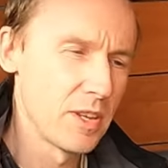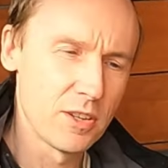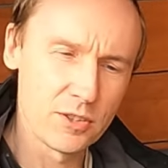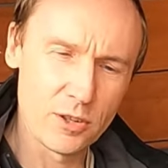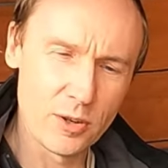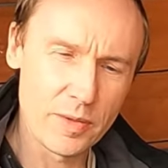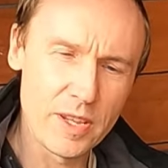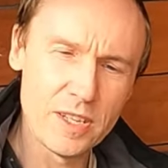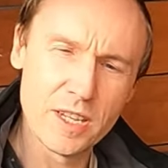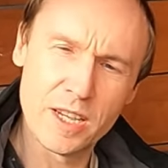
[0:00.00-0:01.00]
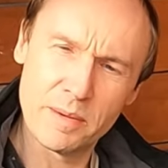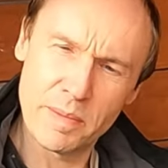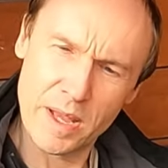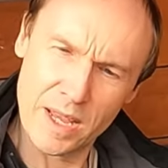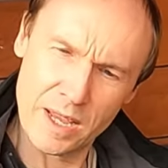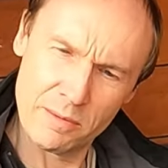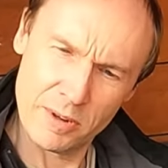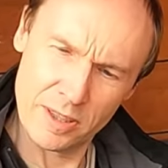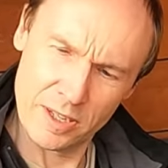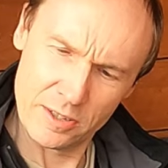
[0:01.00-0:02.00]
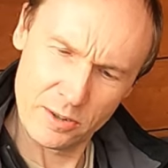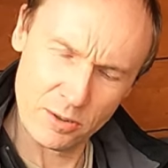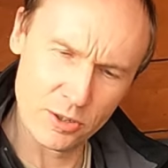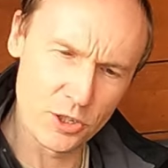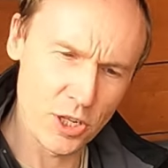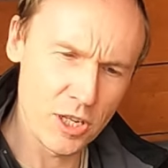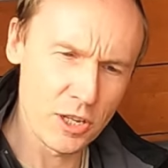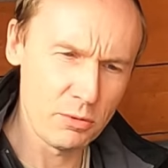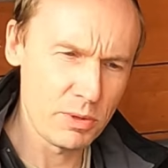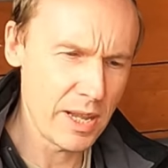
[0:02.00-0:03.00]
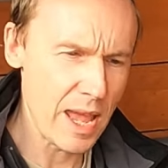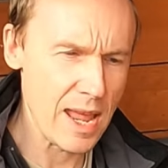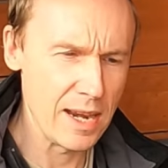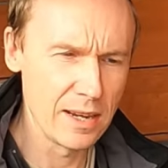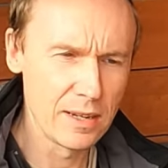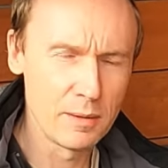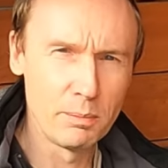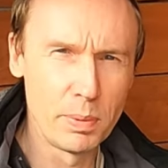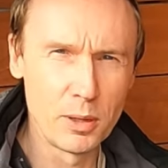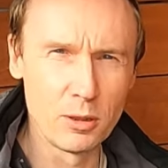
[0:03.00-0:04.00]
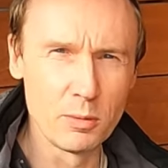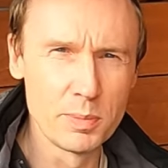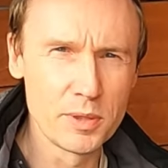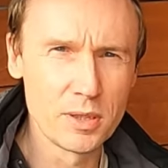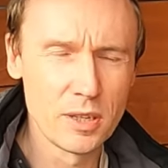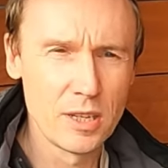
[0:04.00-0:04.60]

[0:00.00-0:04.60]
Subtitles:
So these are what are these called, GU10 bulbs.